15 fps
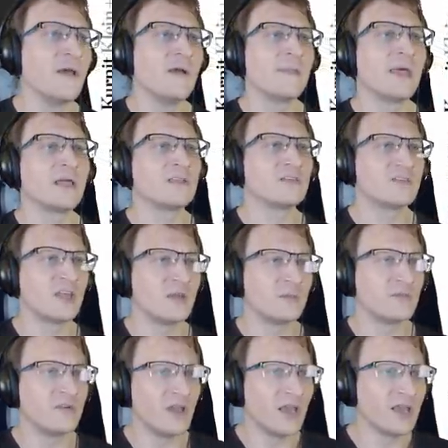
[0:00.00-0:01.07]
That
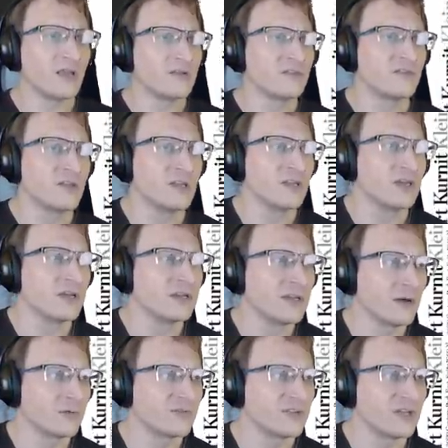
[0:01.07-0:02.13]
same day, CIG
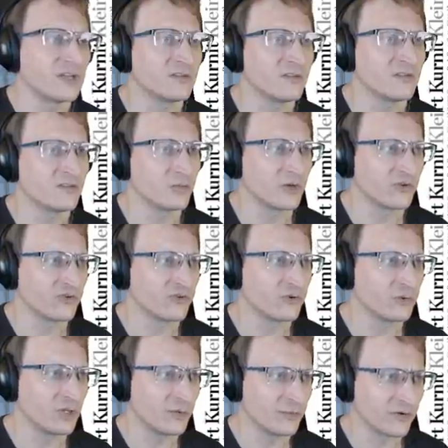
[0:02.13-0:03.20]
announced its switch to
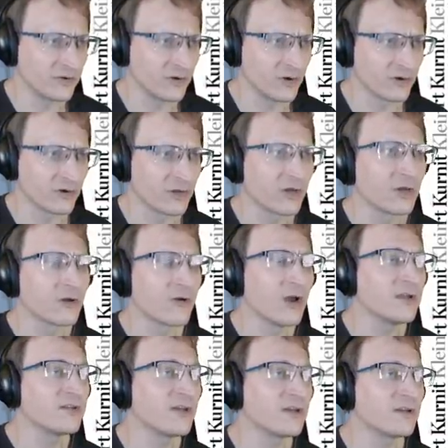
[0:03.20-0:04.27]
Lumberyard.
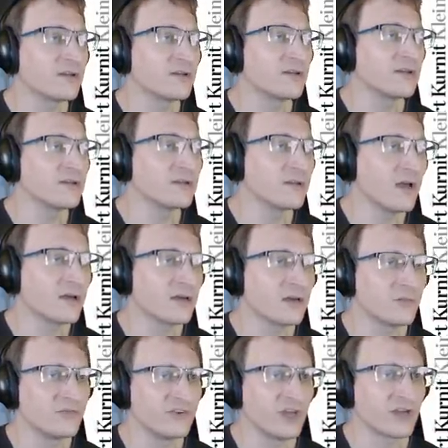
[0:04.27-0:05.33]
Crytek did not
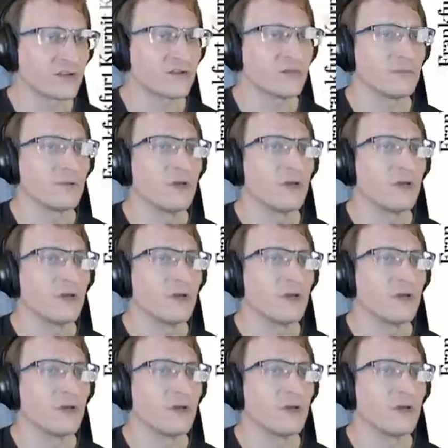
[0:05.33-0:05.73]
object.